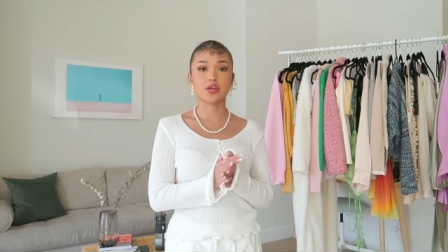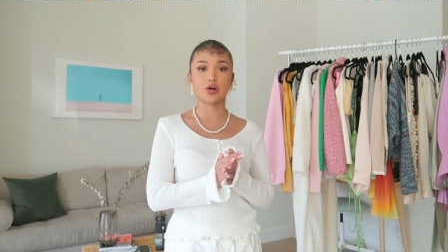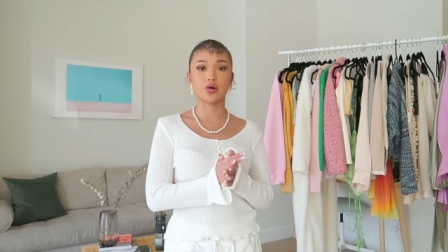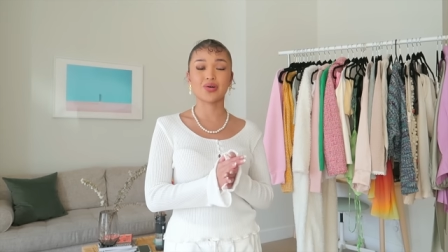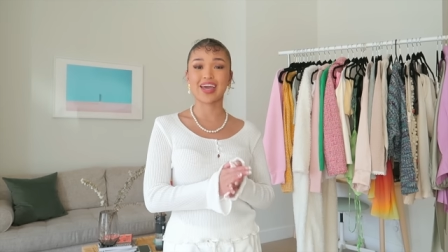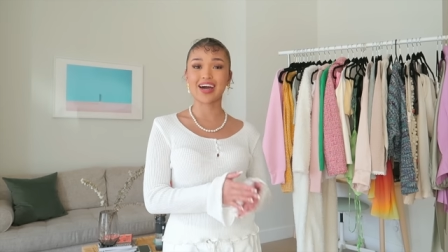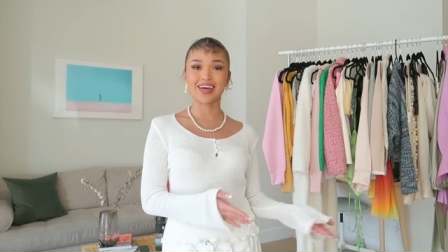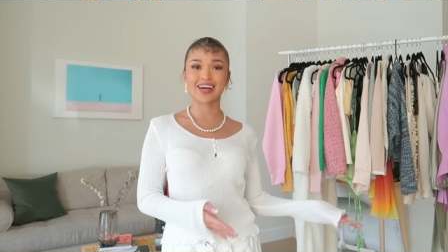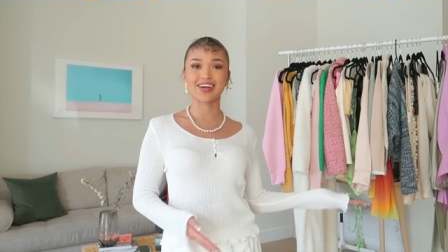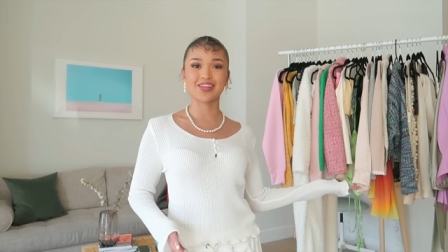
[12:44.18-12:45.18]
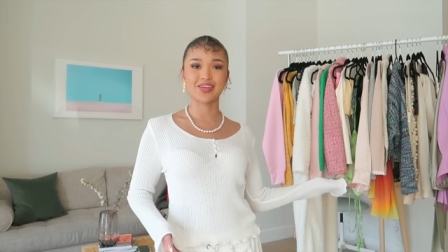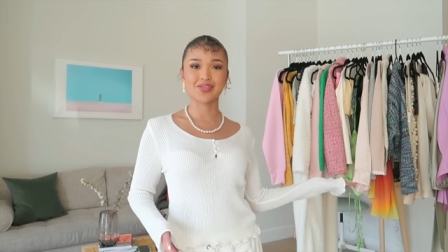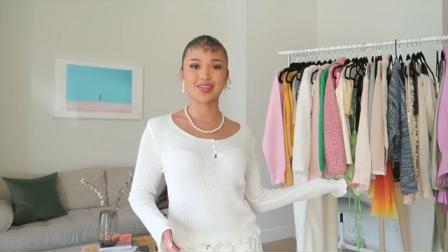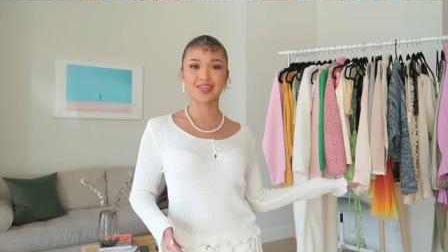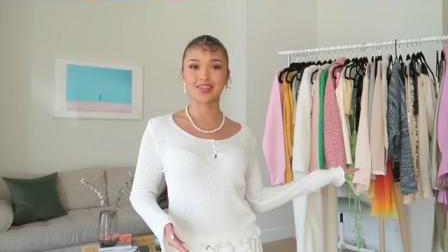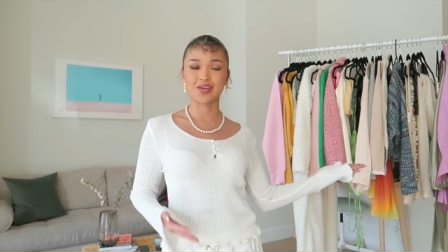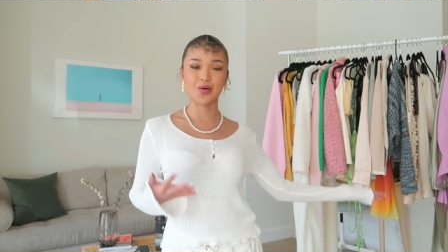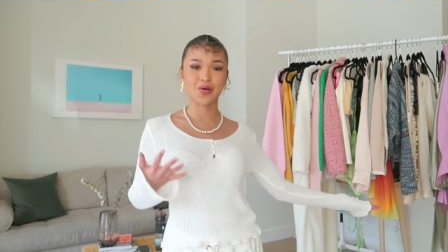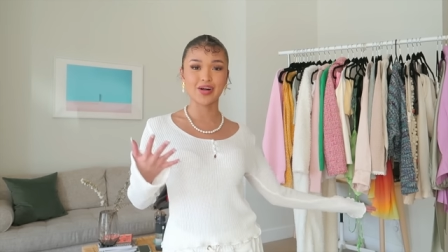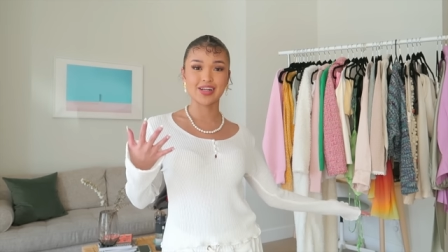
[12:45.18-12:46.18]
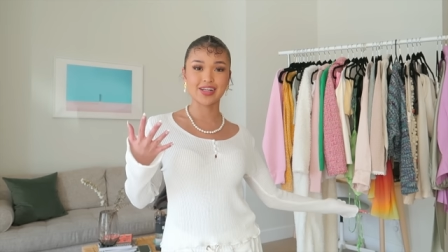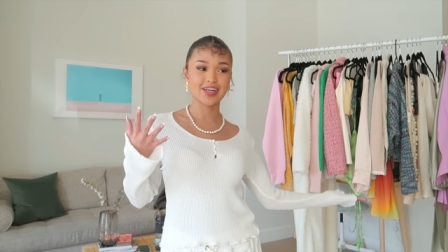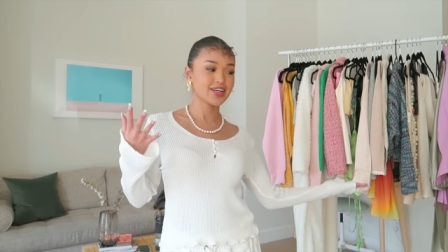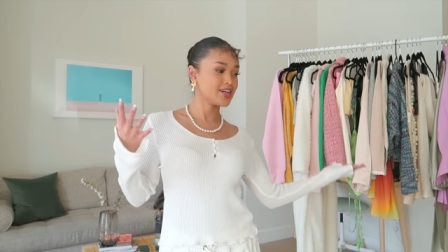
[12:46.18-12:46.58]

so yeah, that concludes this whole